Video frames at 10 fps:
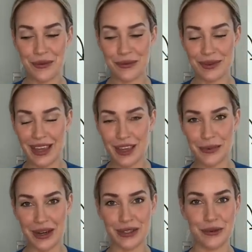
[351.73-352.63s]
the other
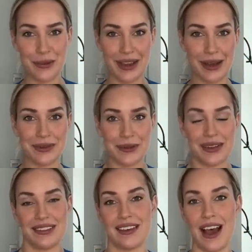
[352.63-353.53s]
person will pick up some of the
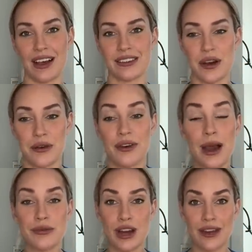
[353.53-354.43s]
slack. So if
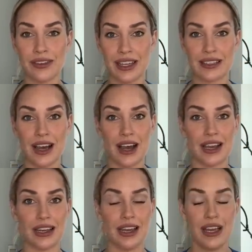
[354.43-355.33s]
I'm traveling a
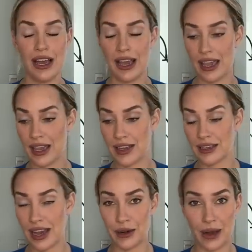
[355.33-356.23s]
ton and
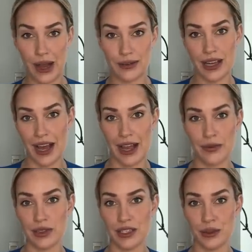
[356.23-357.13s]
I don't have
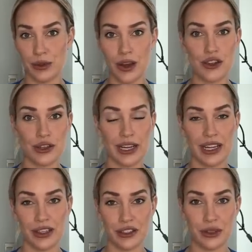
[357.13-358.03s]
time to do laundry,
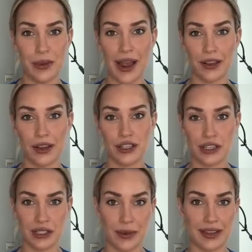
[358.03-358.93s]
he'll do my
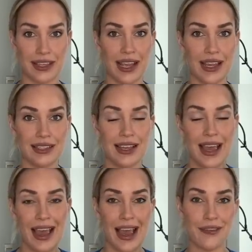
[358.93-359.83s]
laundry as well as his
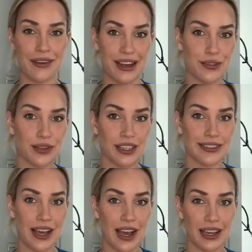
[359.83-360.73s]
and vice
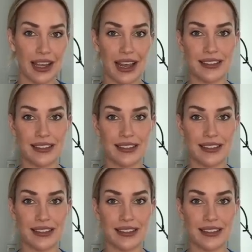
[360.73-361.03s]
versa. And